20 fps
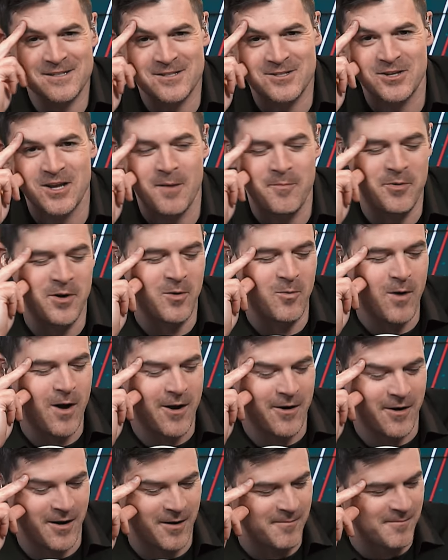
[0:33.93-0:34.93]
So yeah, I'm pretty
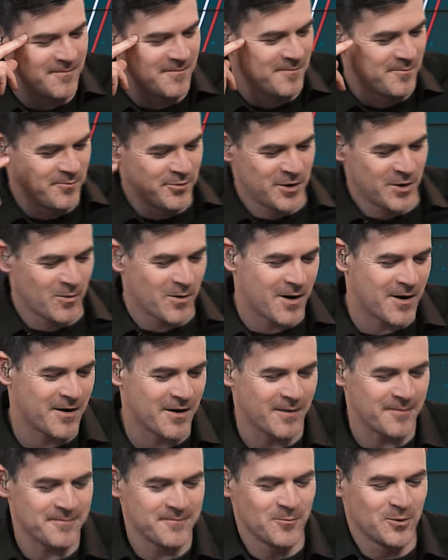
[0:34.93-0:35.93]
wired up. Good. Pretty wired
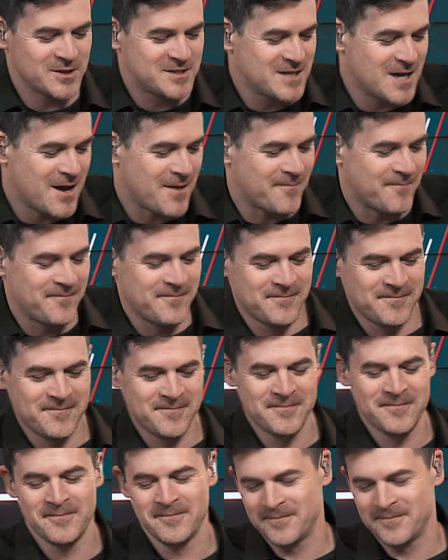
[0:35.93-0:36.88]
up. What's I think up? It's awesome.